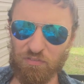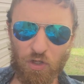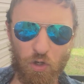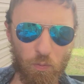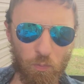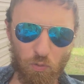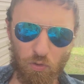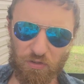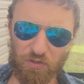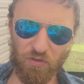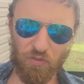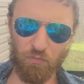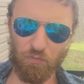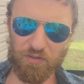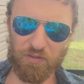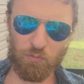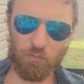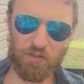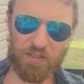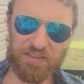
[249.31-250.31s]
no more than
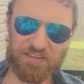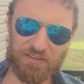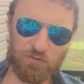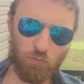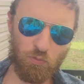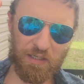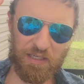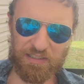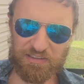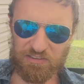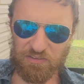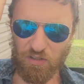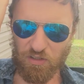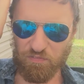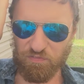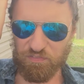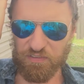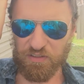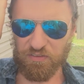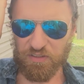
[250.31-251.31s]
3 weeks is when I
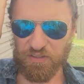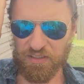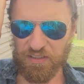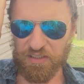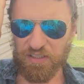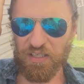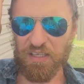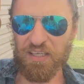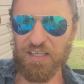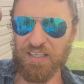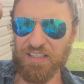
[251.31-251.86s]
start feeling,